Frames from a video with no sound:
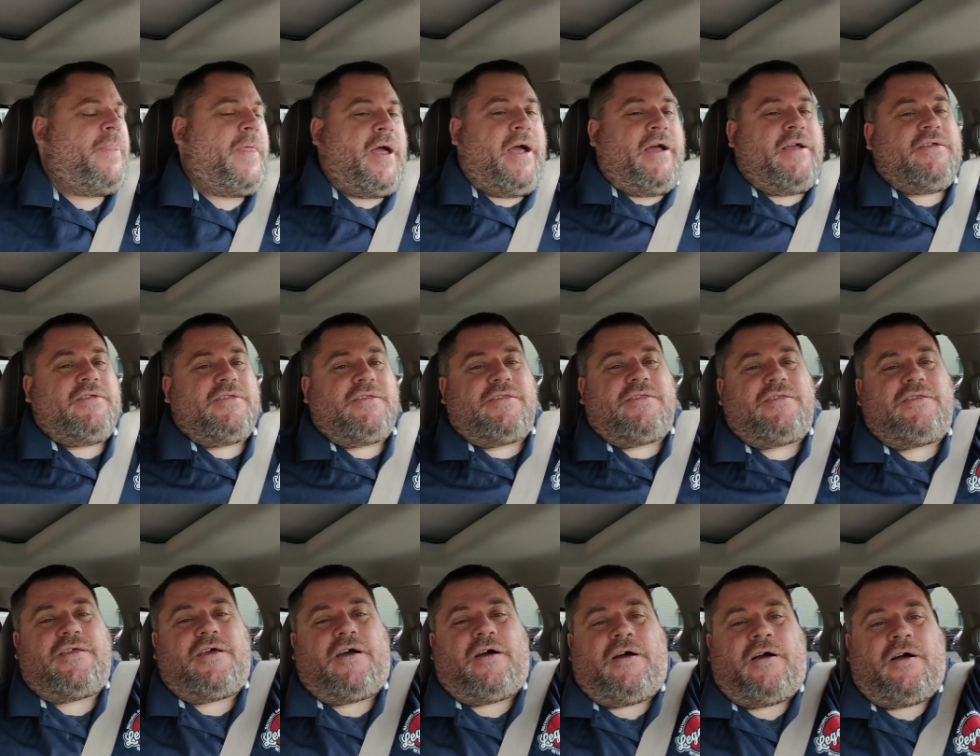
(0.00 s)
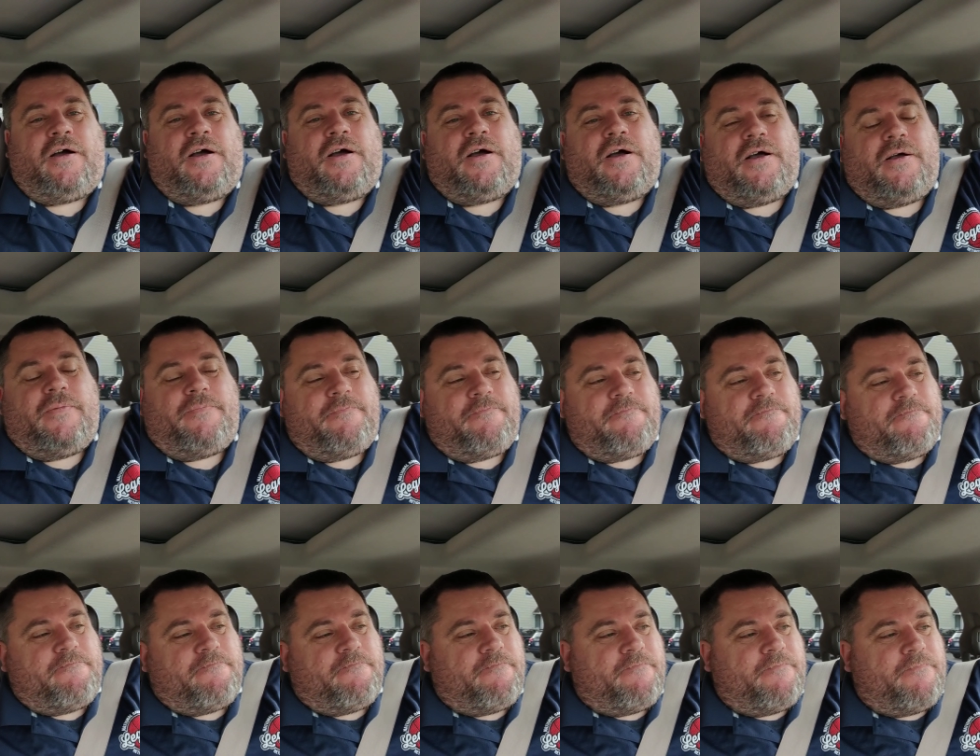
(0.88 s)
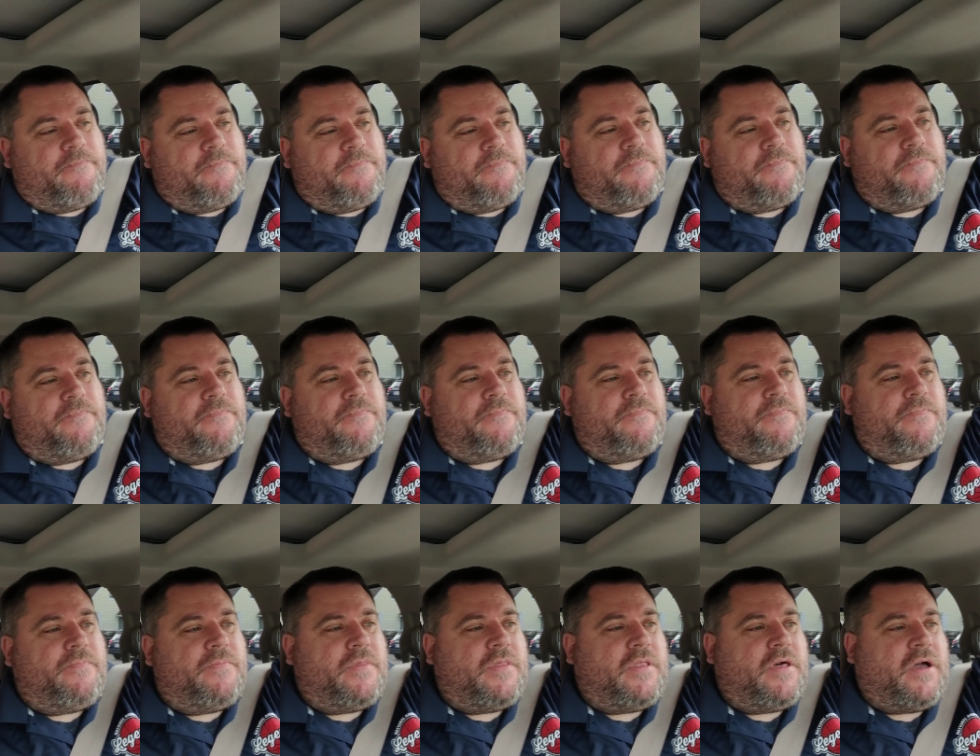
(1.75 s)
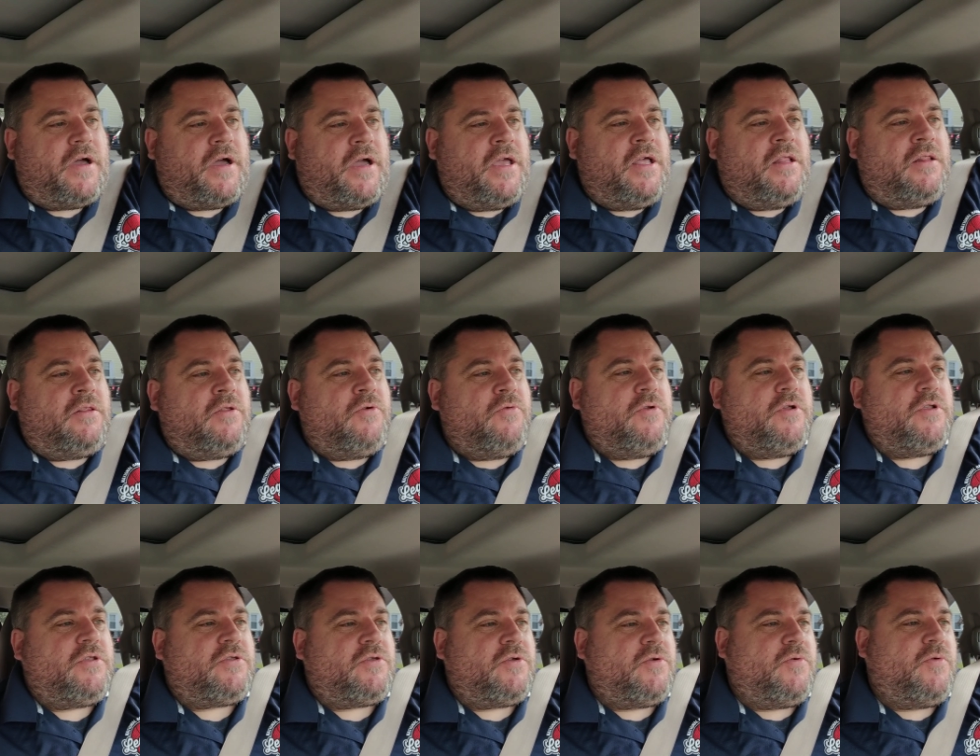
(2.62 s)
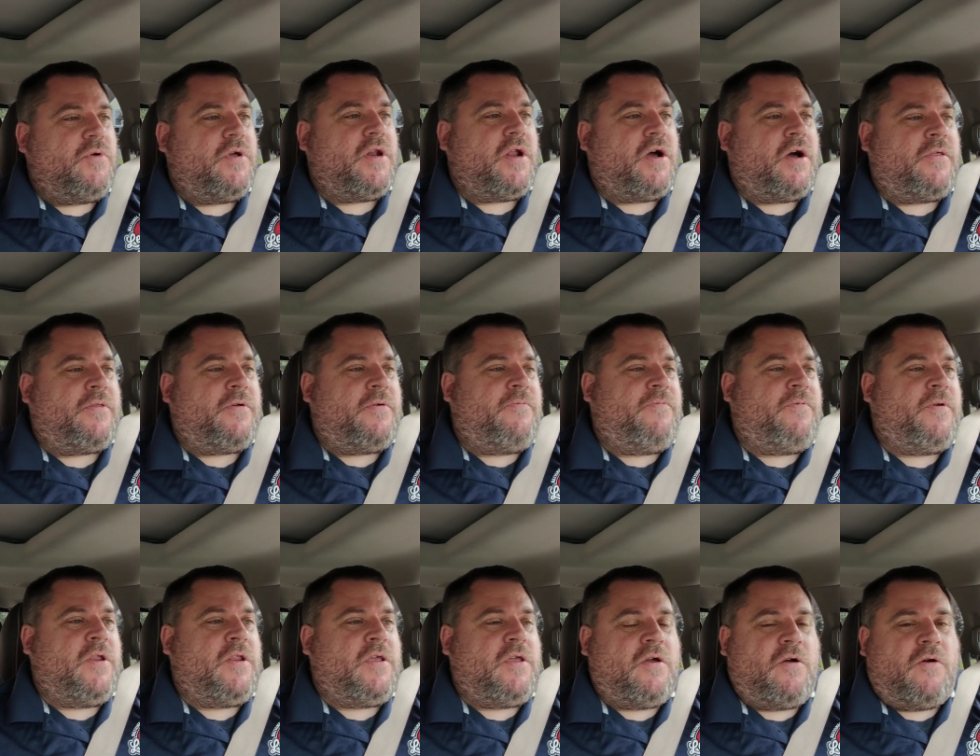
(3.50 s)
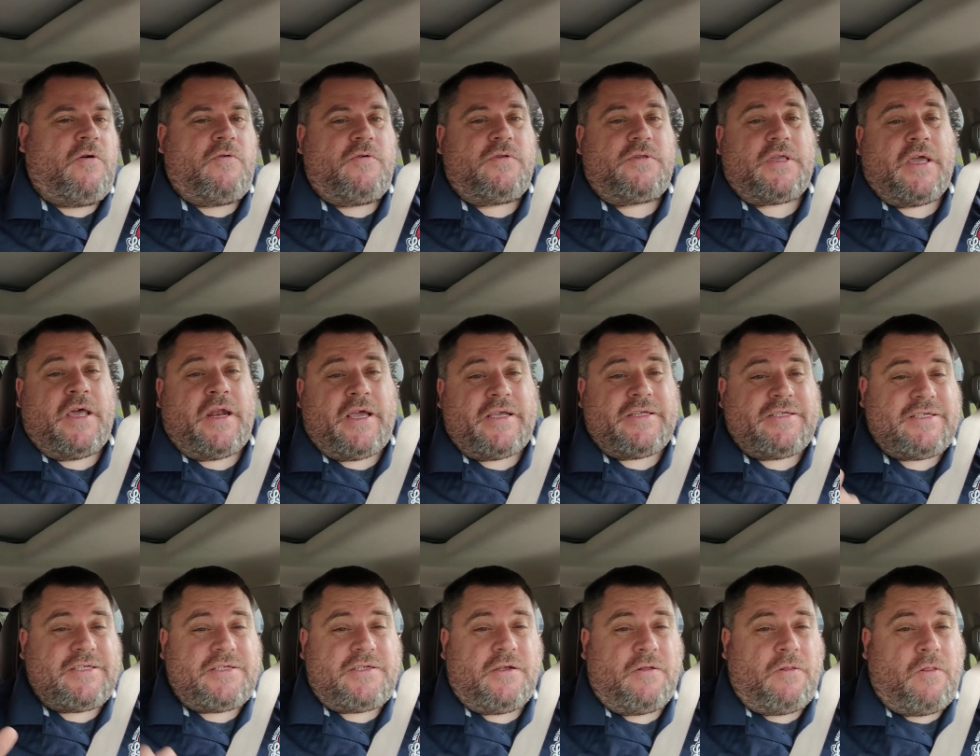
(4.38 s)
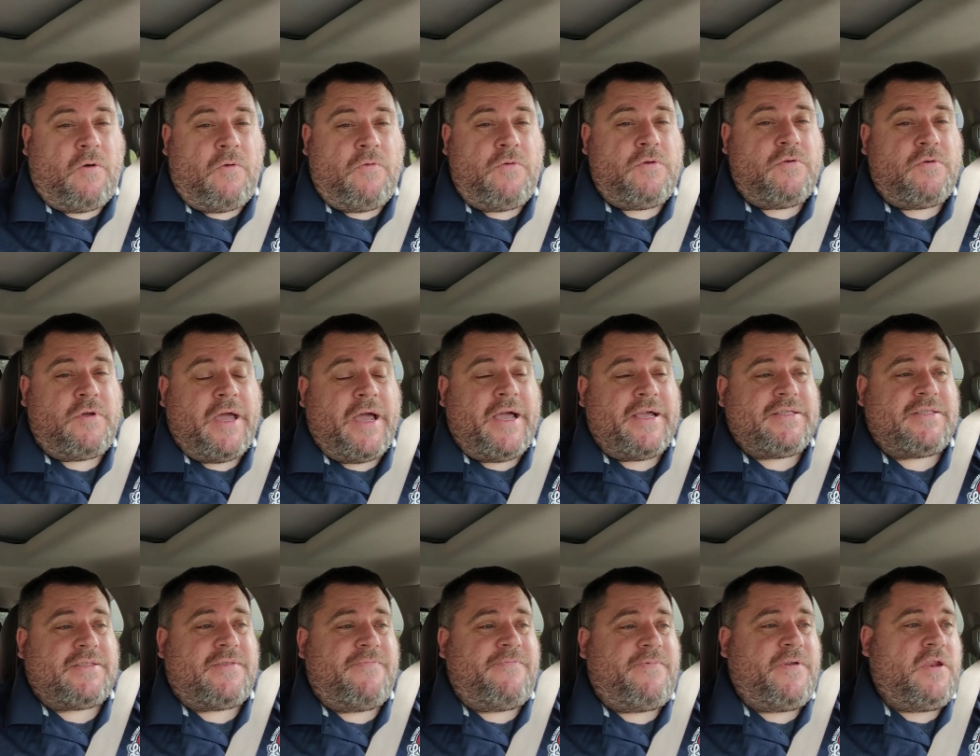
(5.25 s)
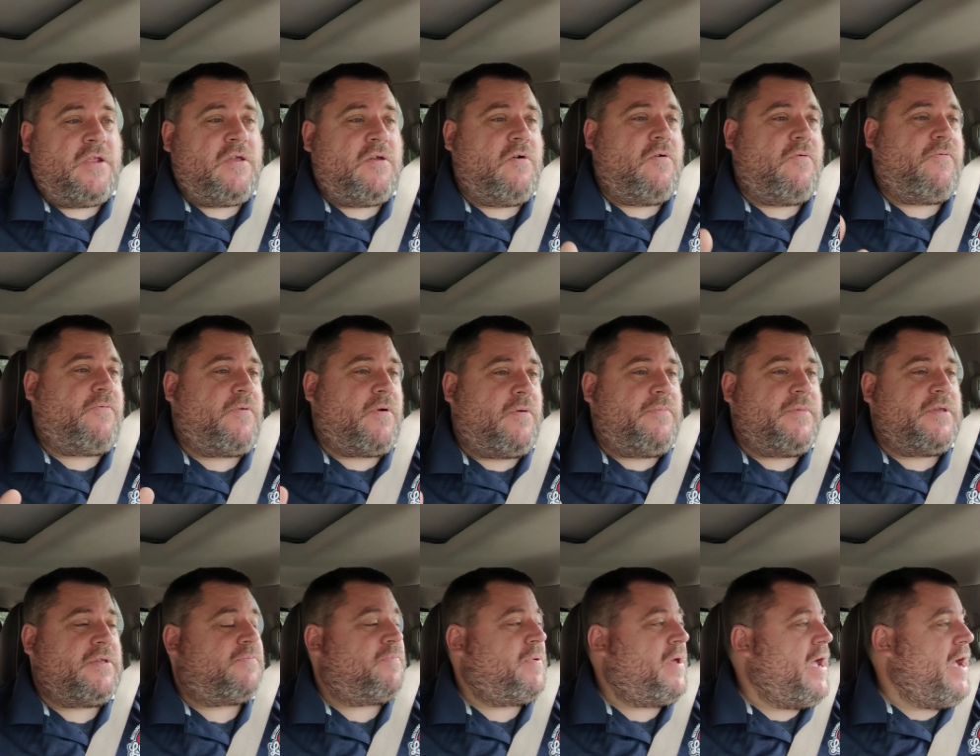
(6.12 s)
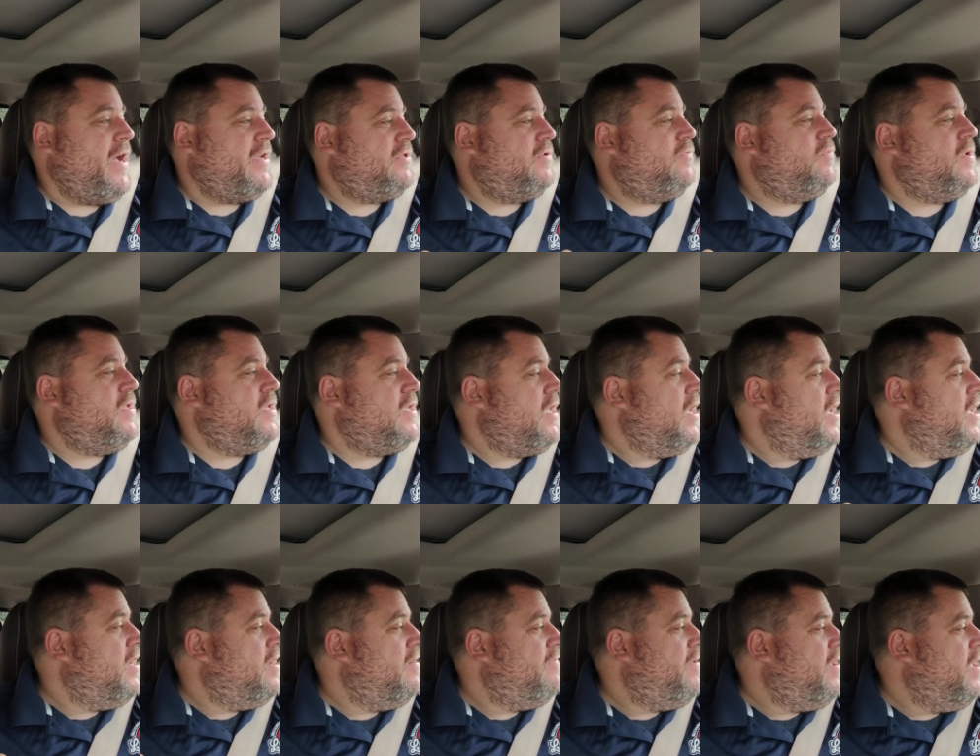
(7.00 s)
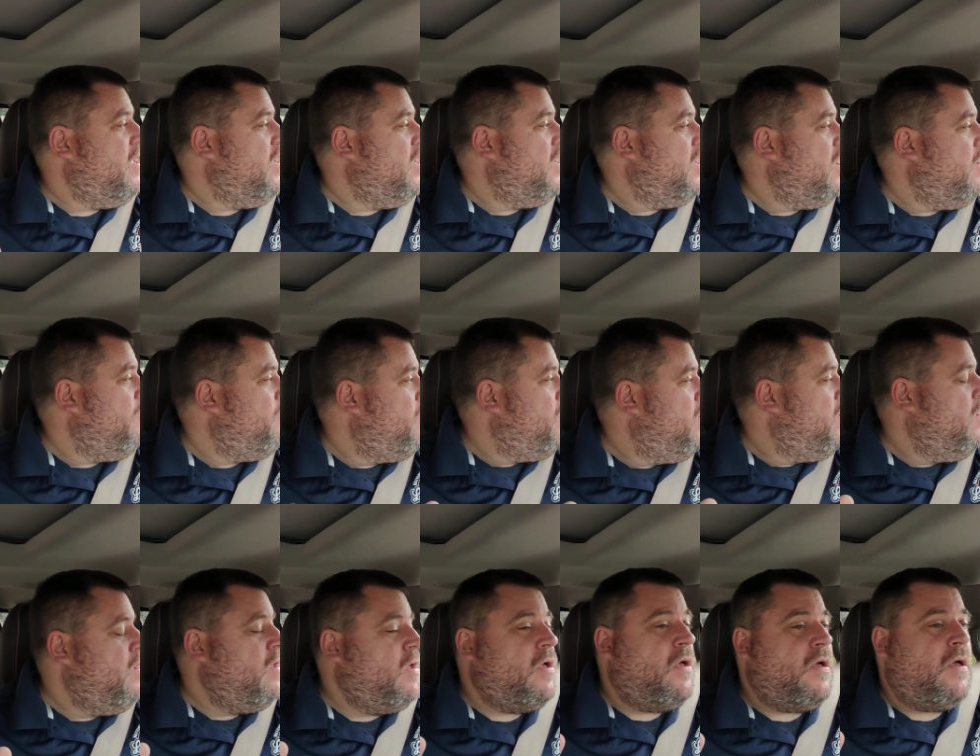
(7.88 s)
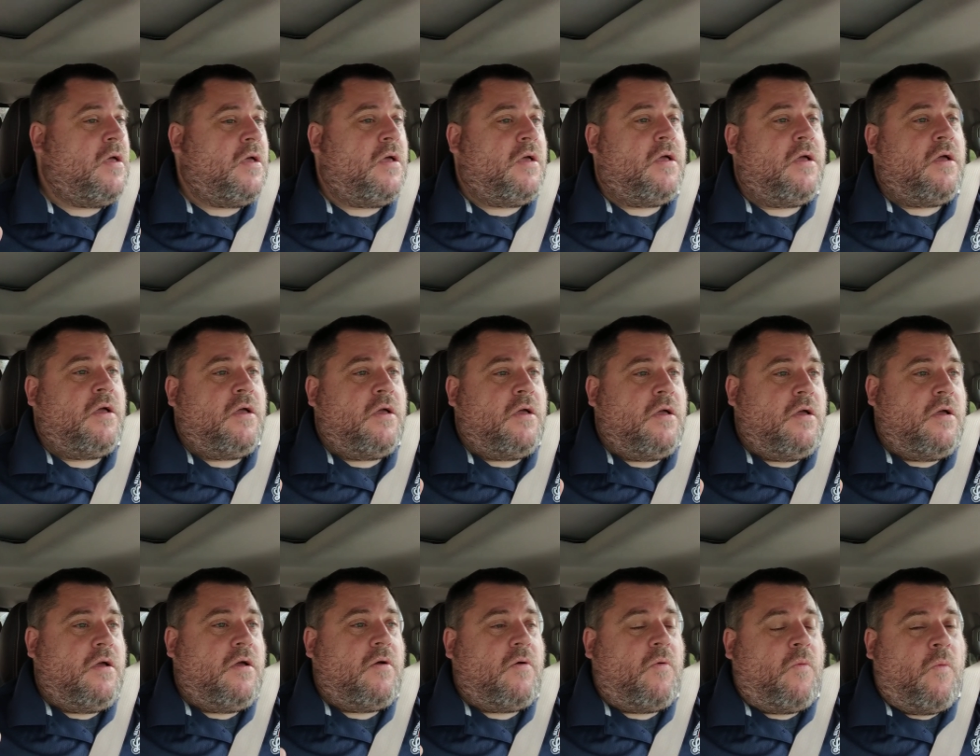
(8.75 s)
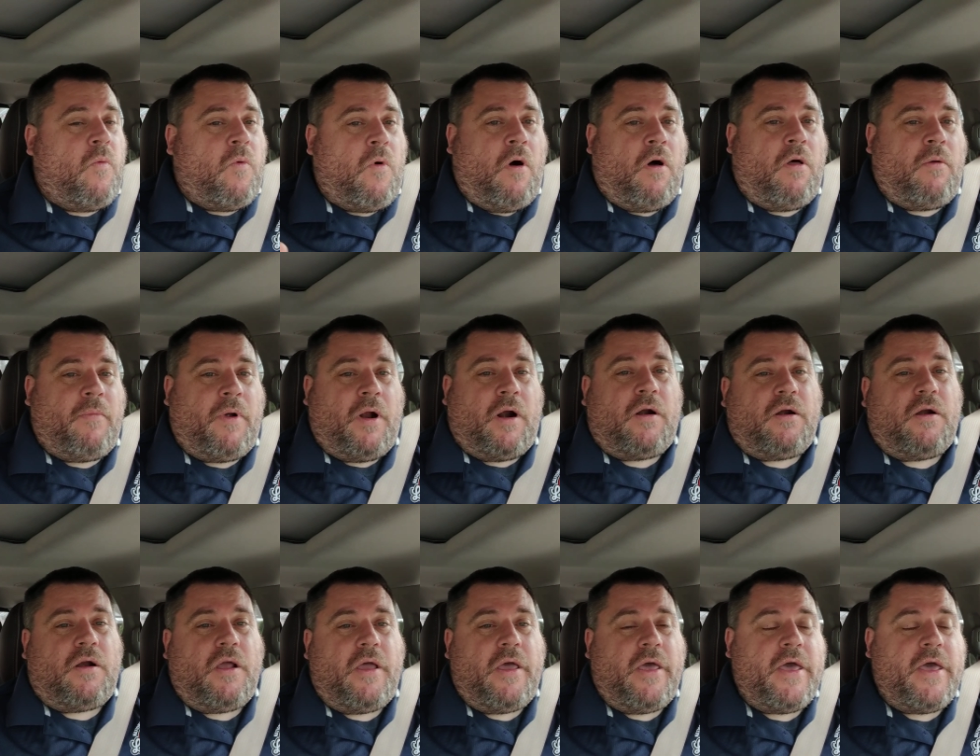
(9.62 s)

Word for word: As uh, I alluded to in other videos, and I still owe you guys the video from this past weekend of hitting up Walmart